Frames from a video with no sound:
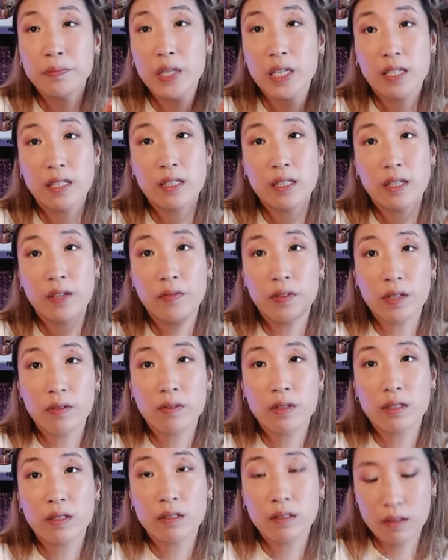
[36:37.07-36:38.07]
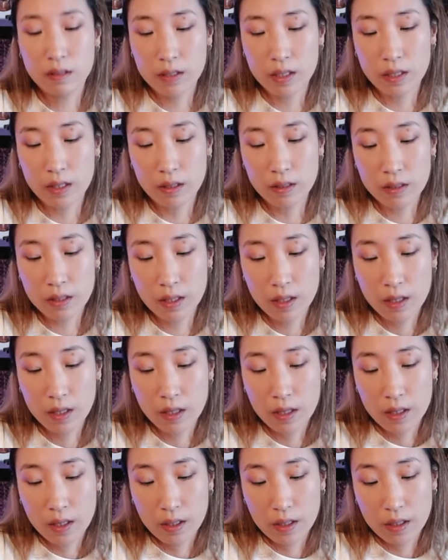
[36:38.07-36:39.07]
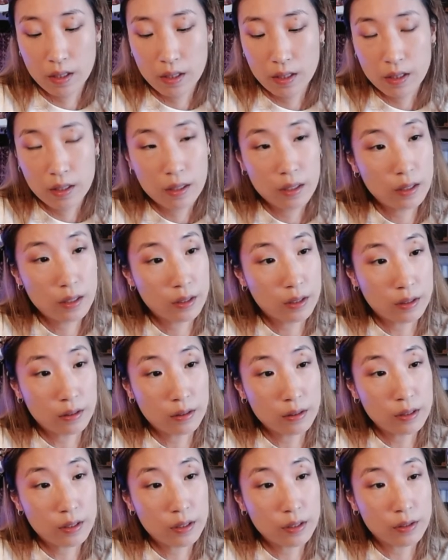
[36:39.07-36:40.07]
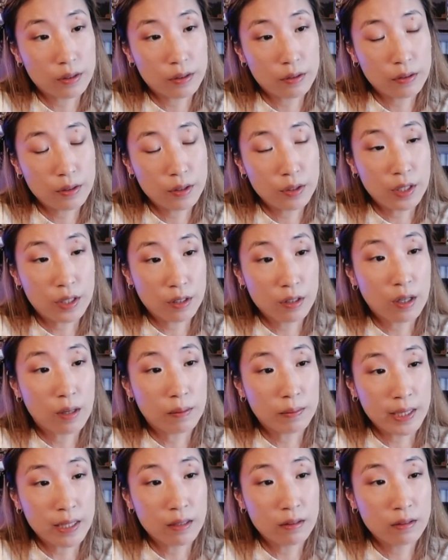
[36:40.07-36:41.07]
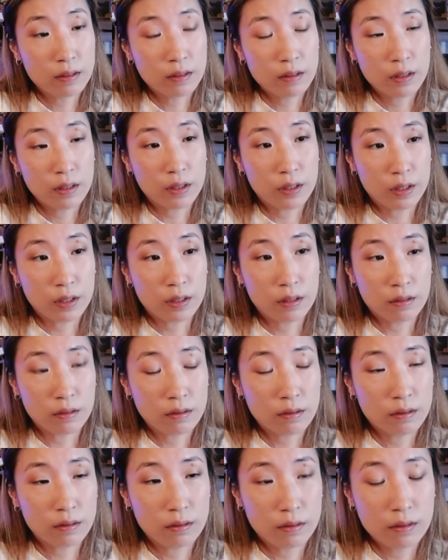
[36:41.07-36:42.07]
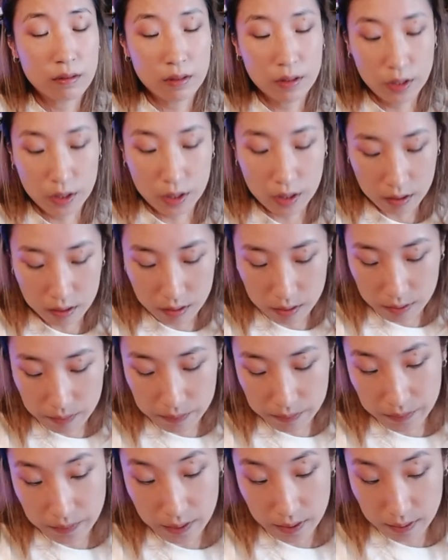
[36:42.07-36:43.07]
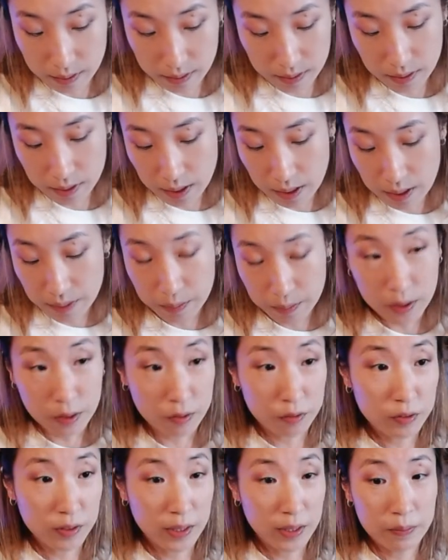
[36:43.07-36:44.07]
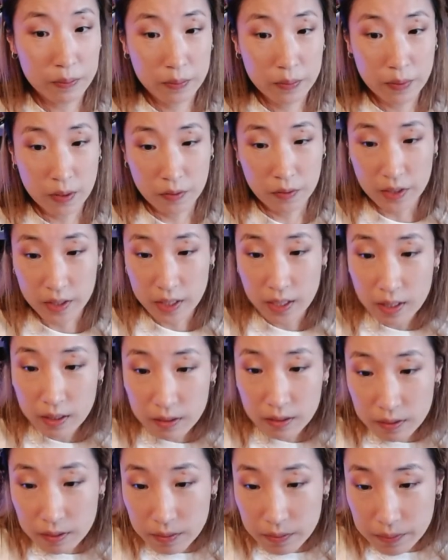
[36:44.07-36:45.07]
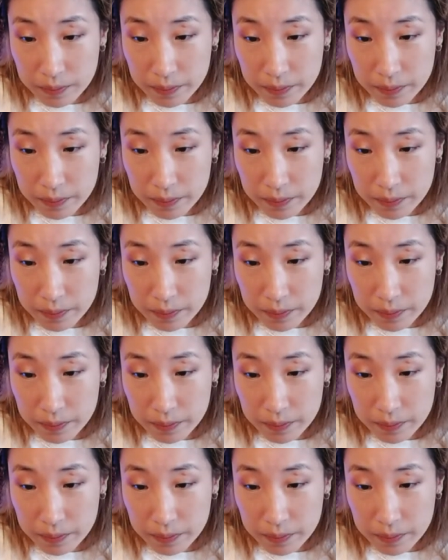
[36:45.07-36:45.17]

because if anyone tells a girl to, you need to calm down, you're, you're, I'm gonna flip the fuck out.